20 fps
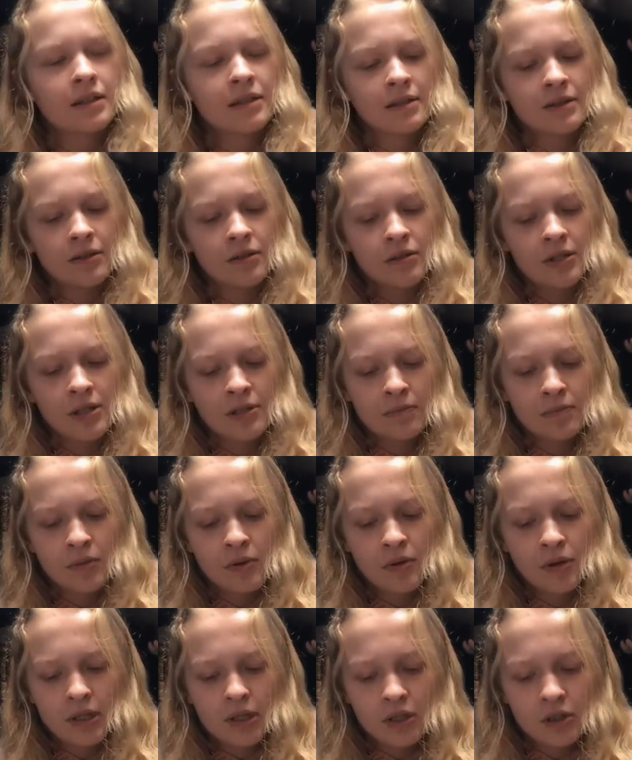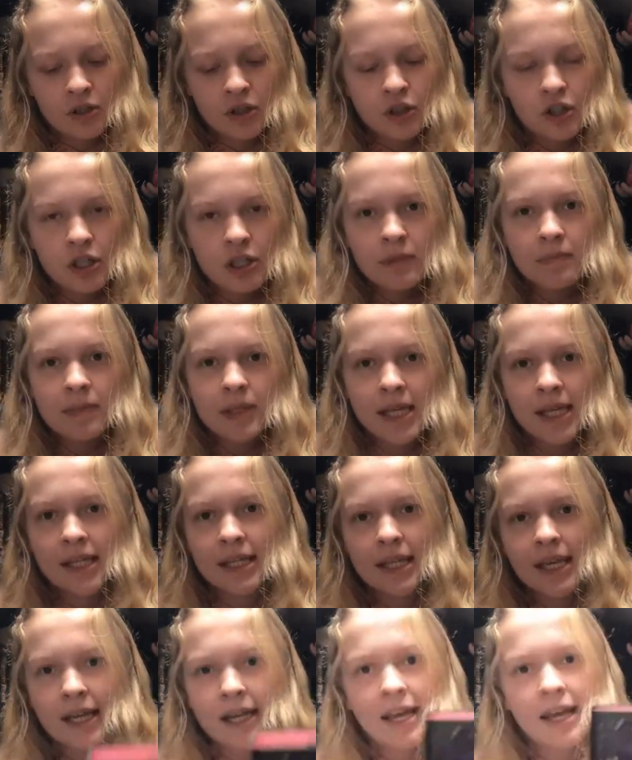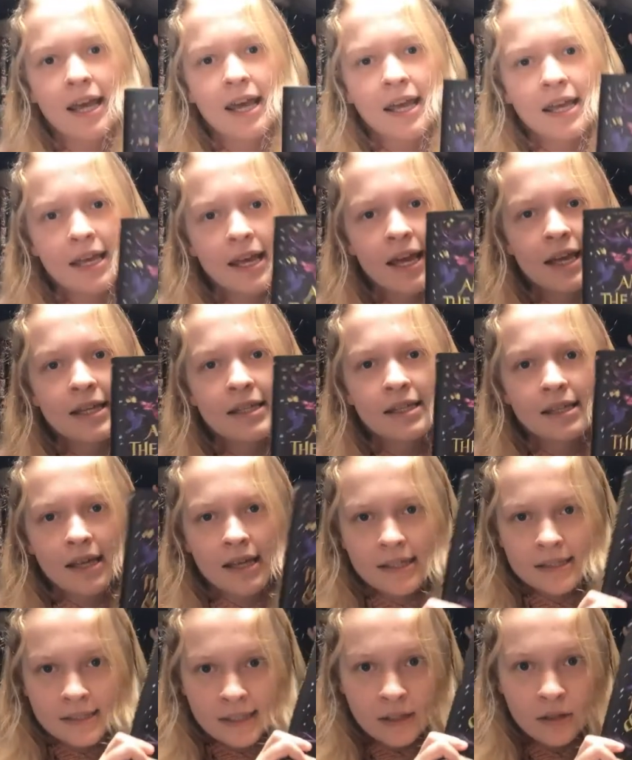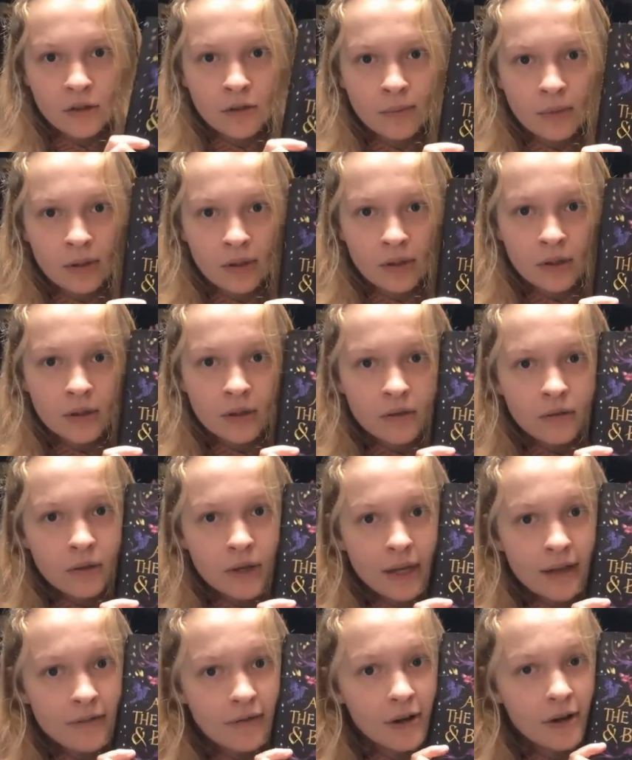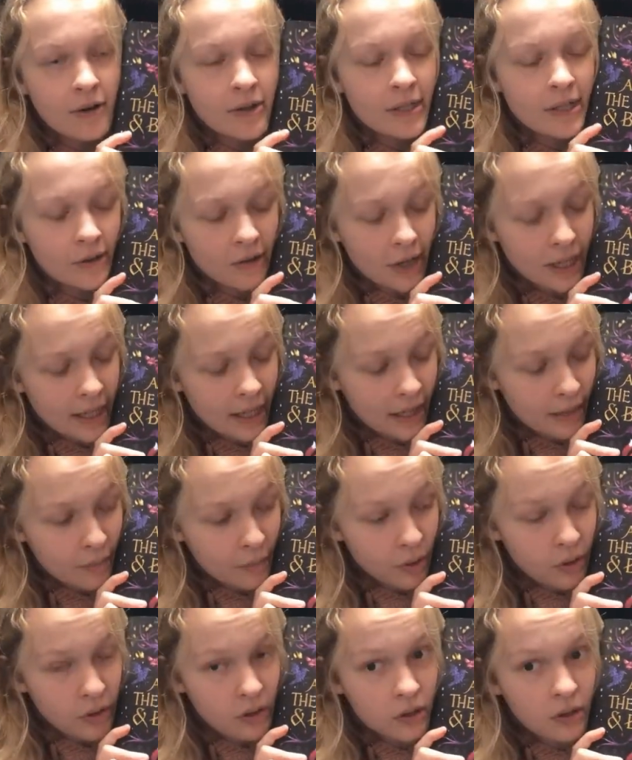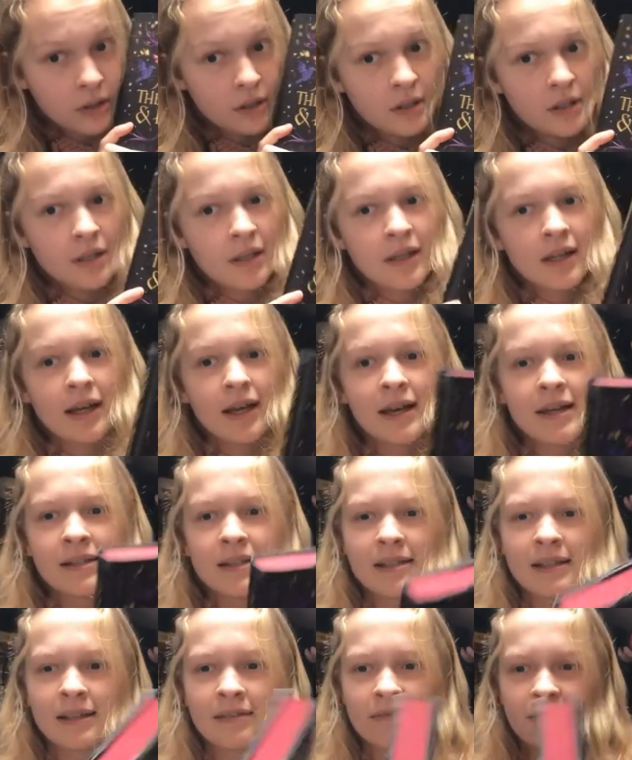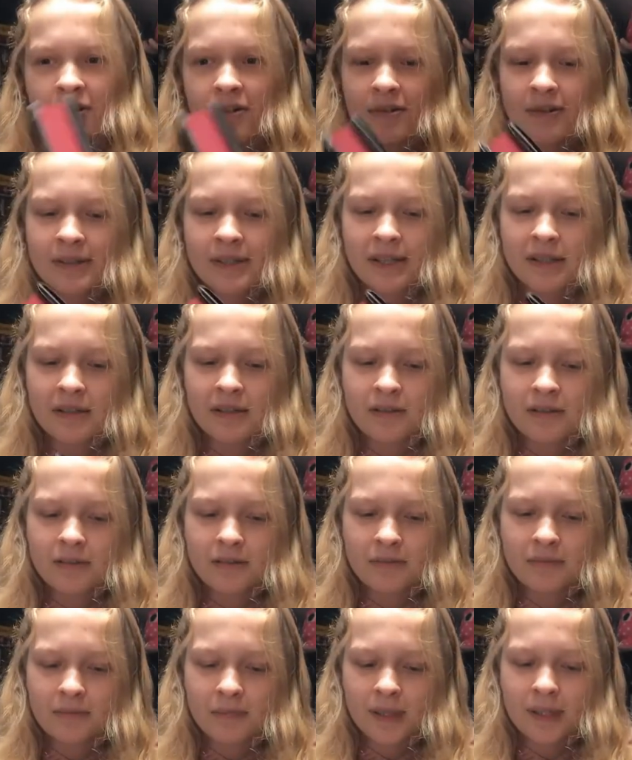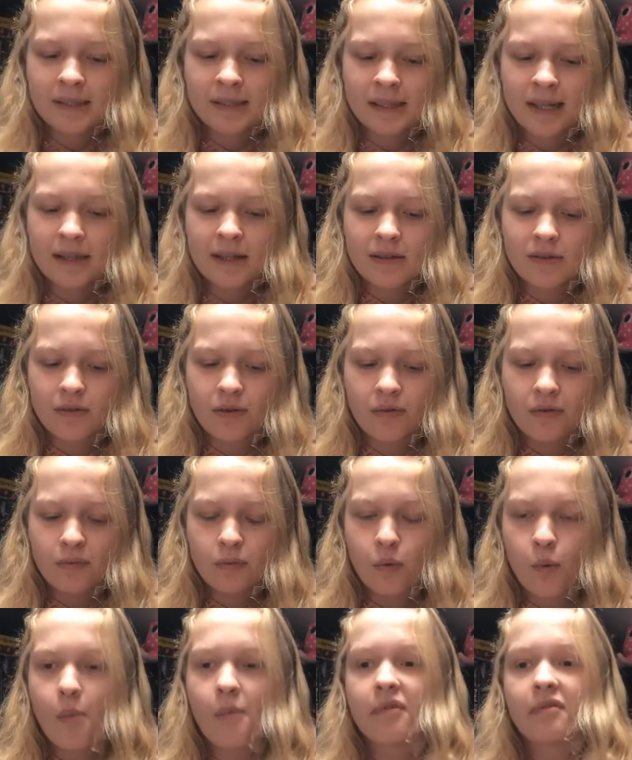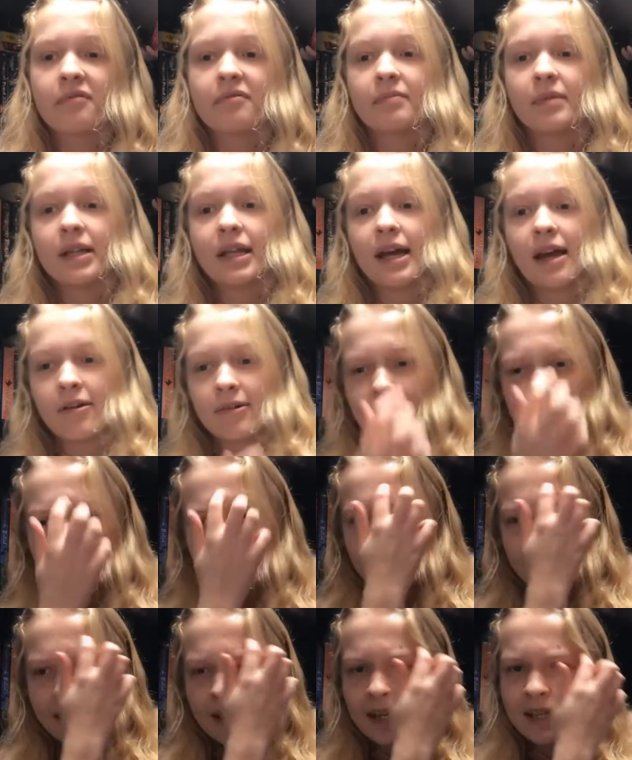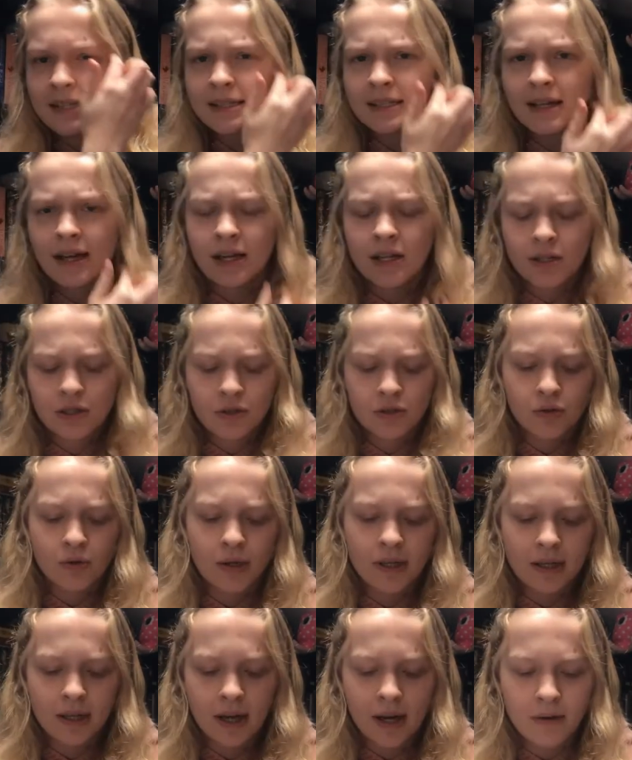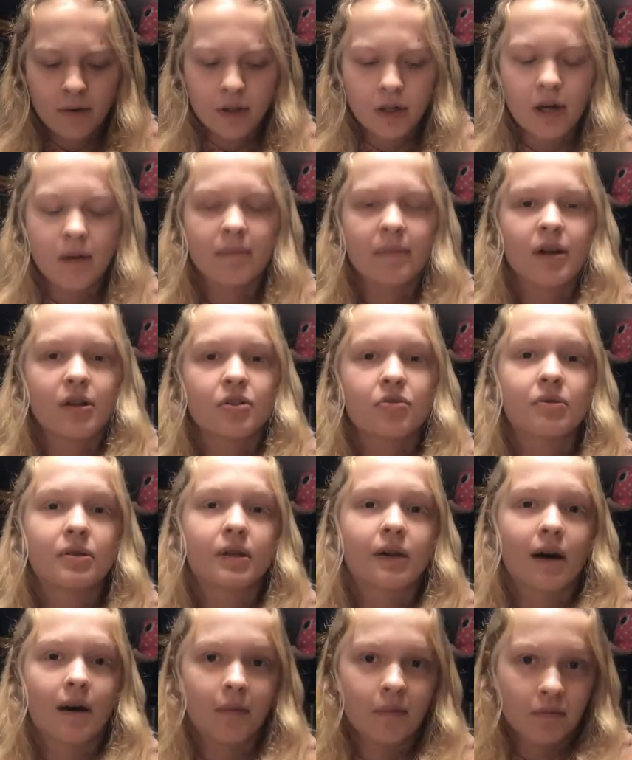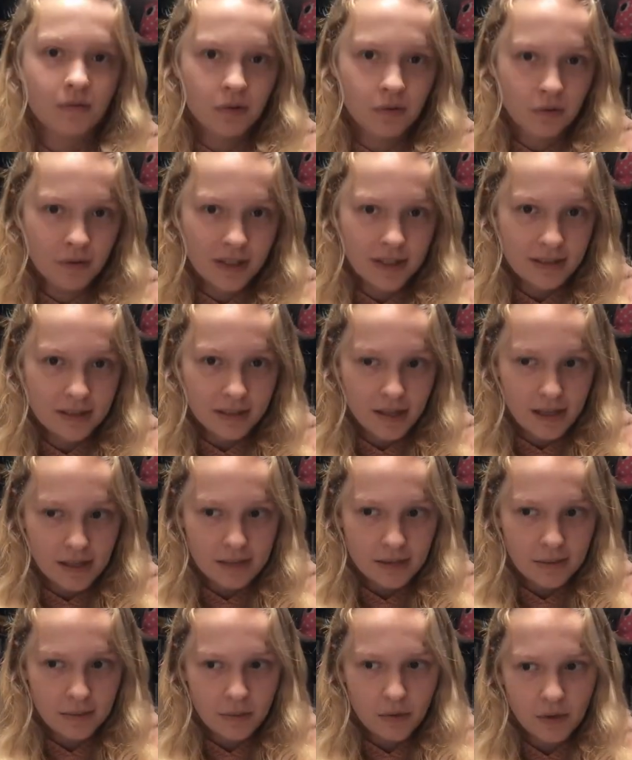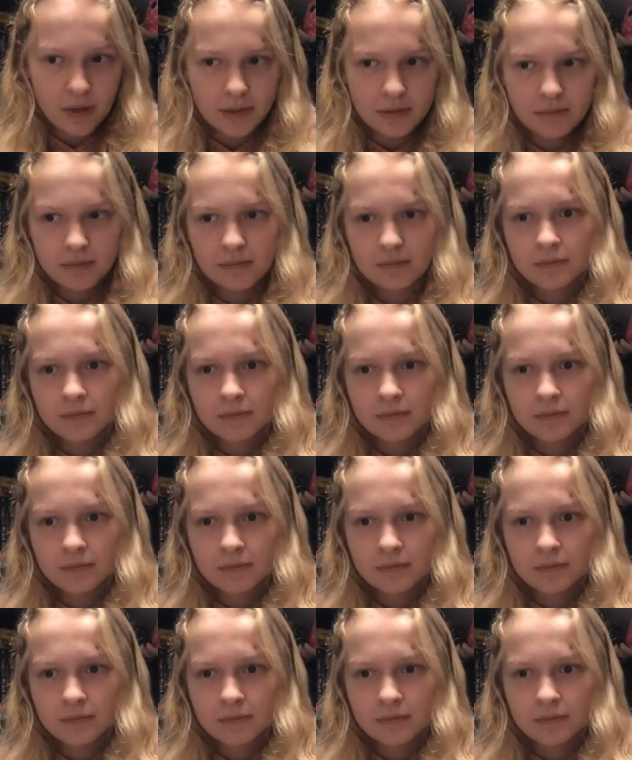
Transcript: So this book just being a, a single book, a fairy tale in a book, it has this like very sense big sense of warmth and familiarity and it's the kind of story that I would come back to as a comfort read at some point.